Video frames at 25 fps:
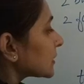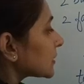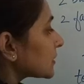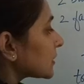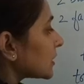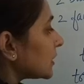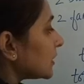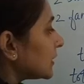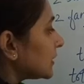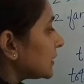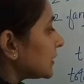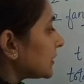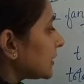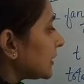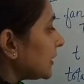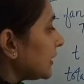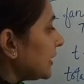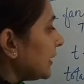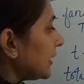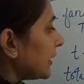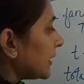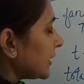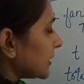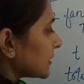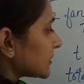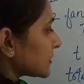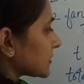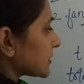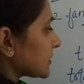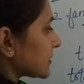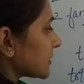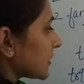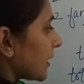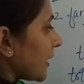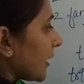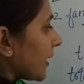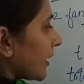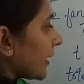30 days
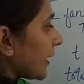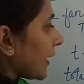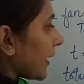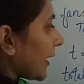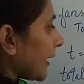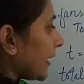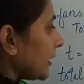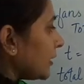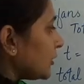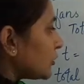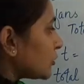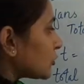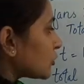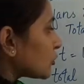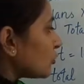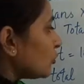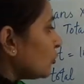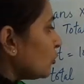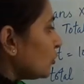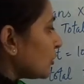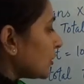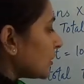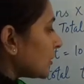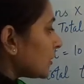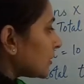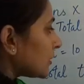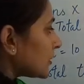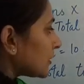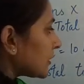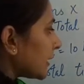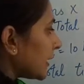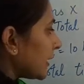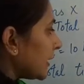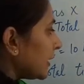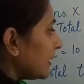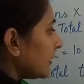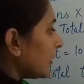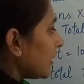into
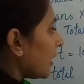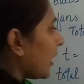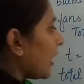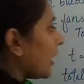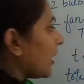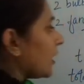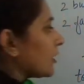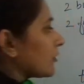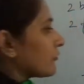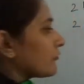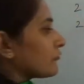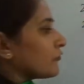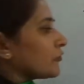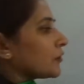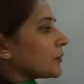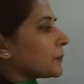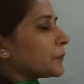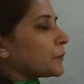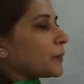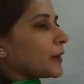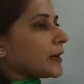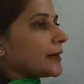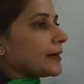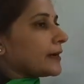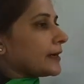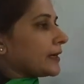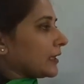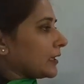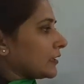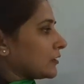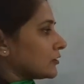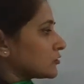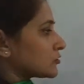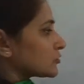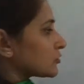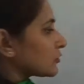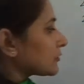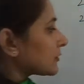10 hour for per
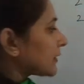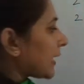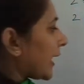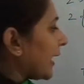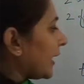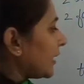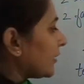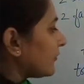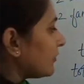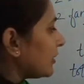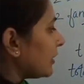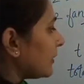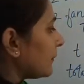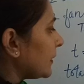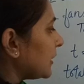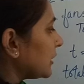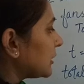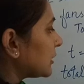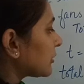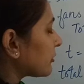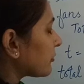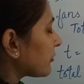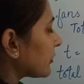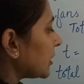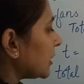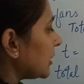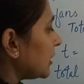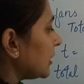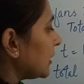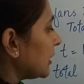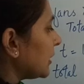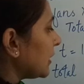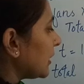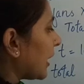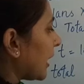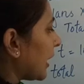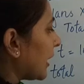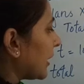day. So that will be
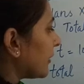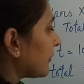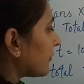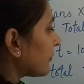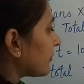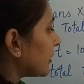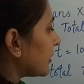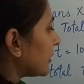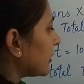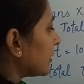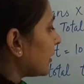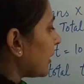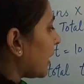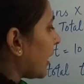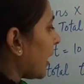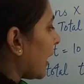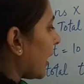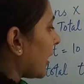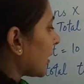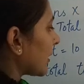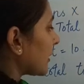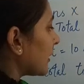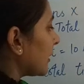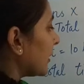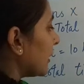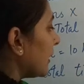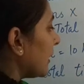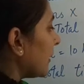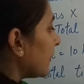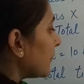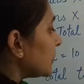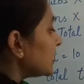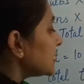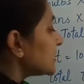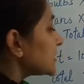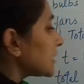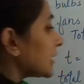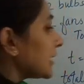300 hour.
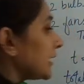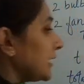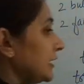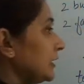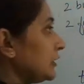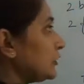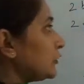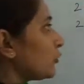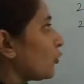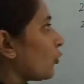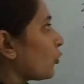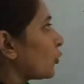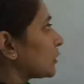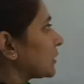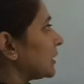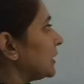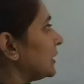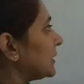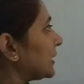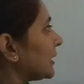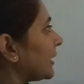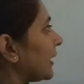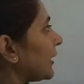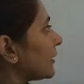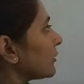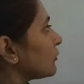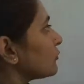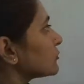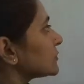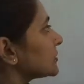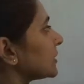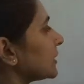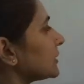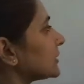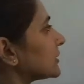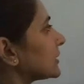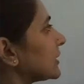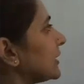Means in total they are
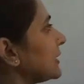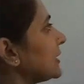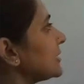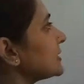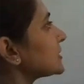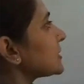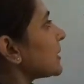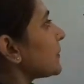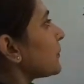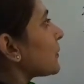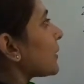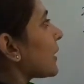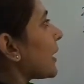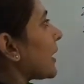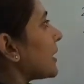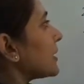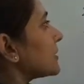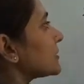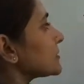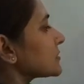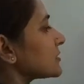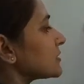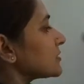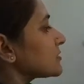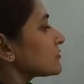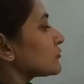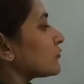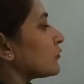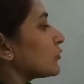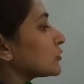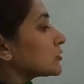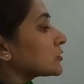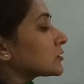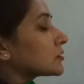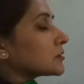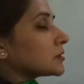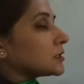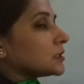using these appliances
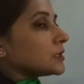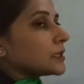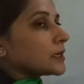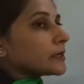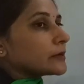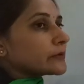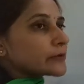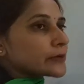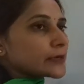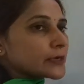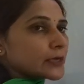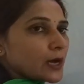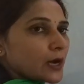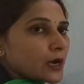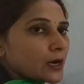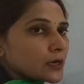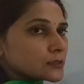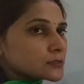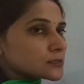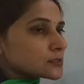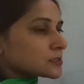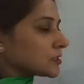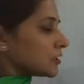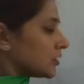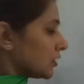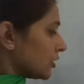for 300 hours.